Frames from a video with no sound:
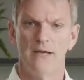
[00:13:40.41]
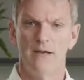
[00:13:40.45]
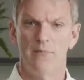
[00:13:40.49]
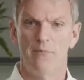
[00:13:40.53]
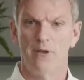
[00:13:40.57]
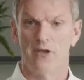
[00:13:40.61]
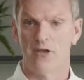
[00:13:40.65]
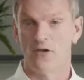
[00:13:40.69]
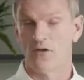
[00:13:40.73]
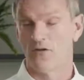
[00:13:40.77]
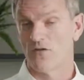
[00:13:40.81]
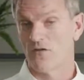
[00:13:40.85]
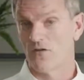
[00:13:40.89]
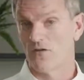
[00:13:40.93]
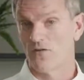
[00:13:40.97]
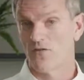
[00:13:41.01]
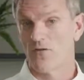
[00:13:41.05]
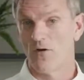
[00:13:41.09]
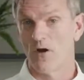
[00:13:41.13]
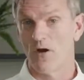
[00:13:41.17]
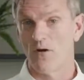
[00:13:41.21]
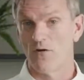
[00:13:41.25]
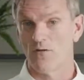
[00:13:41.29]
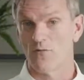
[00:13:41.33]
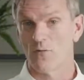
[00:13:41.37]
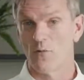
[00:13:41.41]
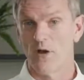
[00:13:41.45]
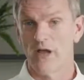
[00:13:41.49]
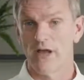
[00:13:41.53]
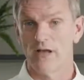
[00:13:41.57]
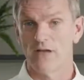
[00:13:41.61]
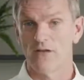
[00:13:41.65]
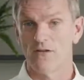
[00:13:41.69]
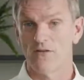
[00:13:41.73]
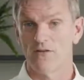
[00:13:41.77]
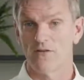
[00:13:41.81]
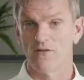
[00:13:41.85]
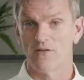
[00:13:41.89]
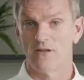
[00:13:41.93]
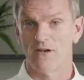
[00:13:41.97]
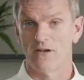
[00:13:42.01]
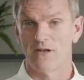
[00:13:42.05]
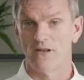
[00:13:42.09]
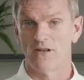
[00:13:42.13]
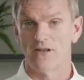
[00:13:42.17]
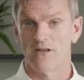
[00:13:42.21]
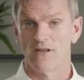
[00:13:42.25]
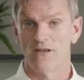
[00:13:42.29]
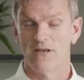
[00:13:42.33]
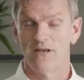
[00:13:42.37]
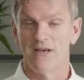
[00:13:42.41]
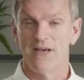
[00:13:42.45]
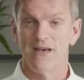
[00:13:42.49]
Because as far as we're concerned,